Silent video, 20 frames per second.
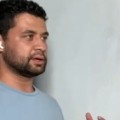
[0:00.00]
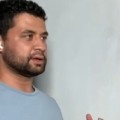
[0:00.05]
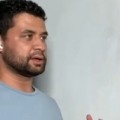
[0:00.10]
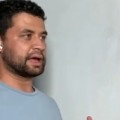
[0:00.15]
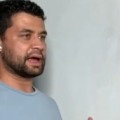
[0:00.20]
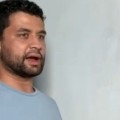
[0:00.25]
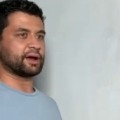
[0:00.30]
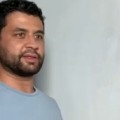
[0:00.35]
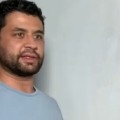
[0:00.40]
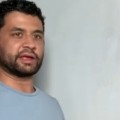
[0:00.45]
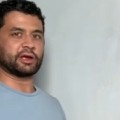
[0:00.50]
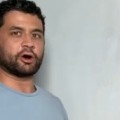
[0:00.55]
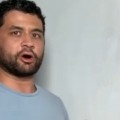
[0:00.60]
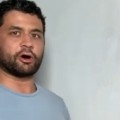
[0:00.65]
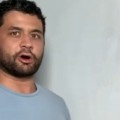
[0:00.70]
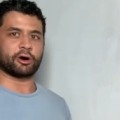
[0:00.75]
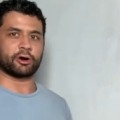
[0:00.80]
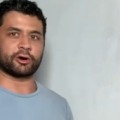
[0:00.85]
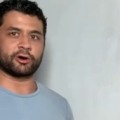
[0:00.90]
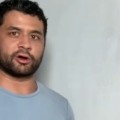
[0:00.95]
how they
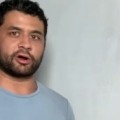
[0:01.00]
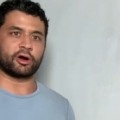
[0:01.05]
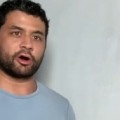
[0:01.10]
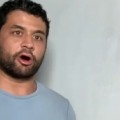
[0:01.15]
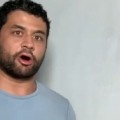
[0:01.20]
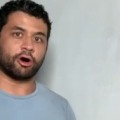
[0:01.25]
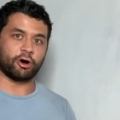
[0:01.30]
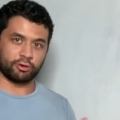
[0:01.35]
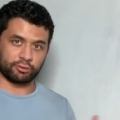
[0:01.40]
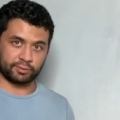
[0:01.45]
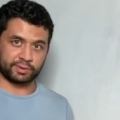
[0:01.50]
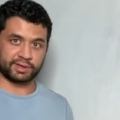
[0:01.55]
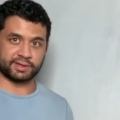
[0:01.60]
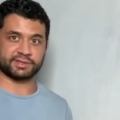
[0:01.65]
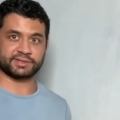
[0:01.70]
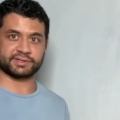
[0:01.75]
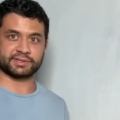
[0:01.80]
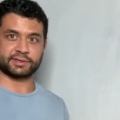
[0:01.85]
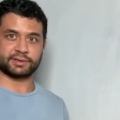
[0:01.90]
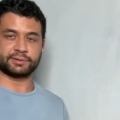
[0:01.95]
are
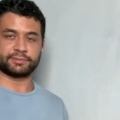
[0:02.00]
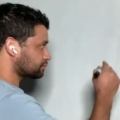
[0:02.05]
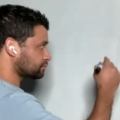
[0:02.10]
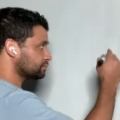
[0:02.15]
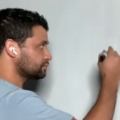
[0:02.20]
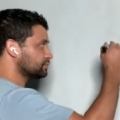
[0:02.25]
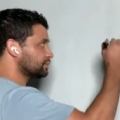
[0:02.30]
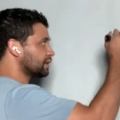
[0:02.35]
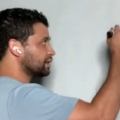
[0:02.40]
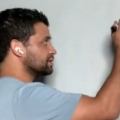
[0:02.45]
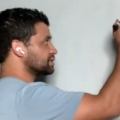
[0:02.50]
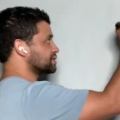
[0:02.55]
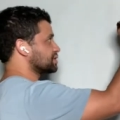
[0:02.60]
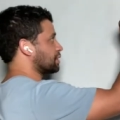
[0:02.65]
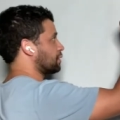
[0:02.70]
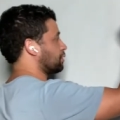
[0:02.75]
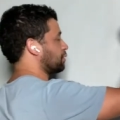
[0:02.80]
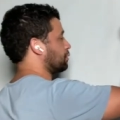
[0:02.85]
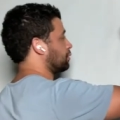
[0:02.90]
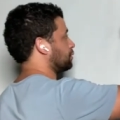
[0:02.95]
always.
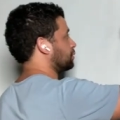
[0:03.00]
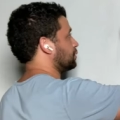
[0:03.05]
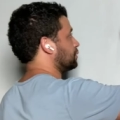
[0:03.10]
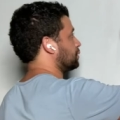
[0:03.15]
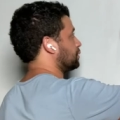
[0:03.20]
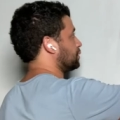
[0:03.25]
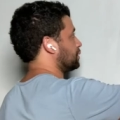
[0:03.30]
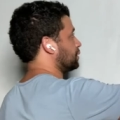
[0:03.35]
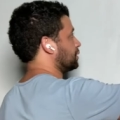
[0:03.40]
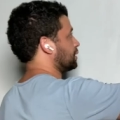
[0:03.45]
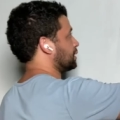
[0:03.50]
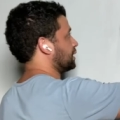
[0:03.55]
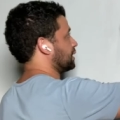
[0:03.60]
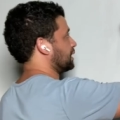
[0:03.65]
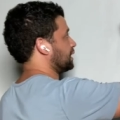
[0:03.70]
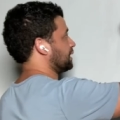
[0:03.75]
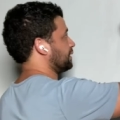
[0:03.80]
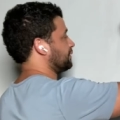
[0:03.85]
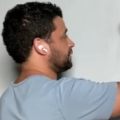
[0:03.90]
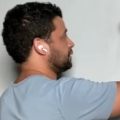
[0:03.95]
So
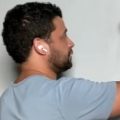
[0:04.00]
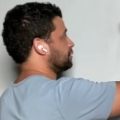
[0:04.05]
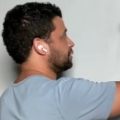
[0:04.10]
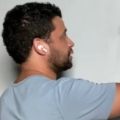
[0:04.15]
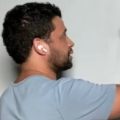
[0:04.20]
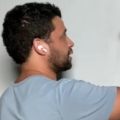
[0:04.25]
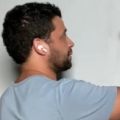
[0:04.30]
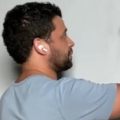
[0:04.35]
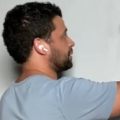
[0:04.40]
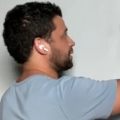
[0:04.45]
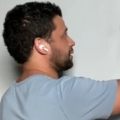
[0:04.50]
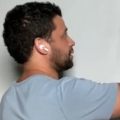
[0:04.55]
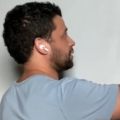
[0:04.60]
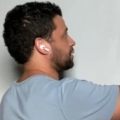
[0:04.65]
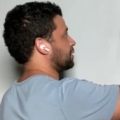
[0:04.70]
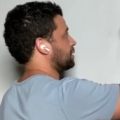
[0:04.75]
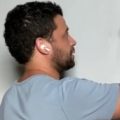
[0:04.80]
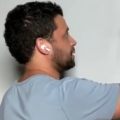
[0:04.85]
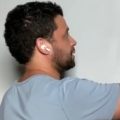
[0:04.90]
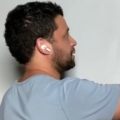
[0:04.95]
if you look up
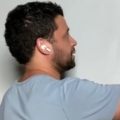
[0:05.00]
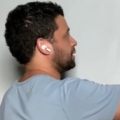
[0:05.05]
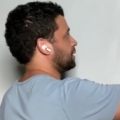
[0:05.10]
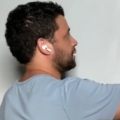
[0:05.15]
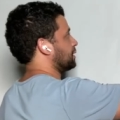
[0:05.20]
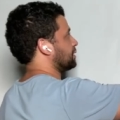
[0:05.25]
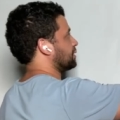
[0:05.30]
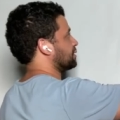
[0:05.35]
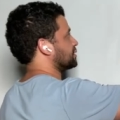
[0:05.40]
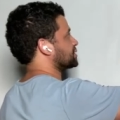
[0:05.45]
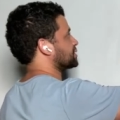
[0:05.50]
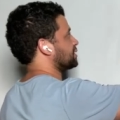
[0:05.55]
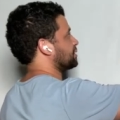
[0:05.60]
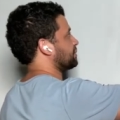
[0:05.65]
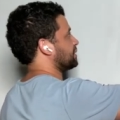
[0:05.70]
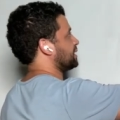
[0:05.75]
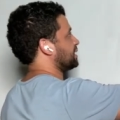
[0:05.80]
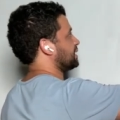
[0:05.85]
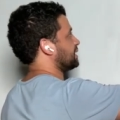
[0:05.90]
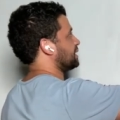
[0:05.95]
here, there's going to
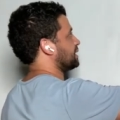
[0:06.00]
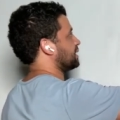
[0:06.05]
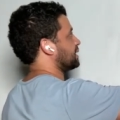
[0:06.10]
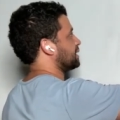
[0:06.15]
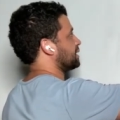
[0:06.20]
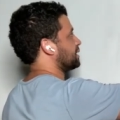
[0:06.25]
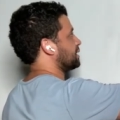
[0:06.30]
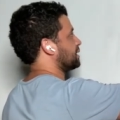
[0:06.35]
be